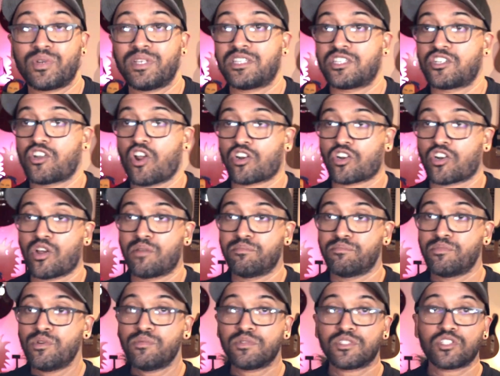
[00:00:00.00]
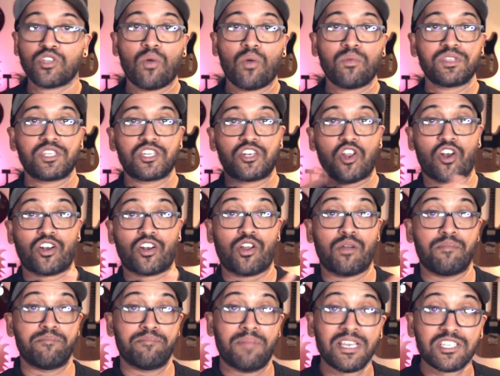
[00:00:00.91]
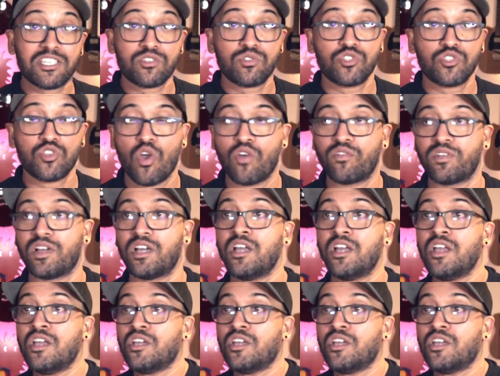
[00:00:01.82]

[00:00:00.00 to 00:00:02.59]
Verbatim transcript: the dot com boom was over, the dot com bust was over.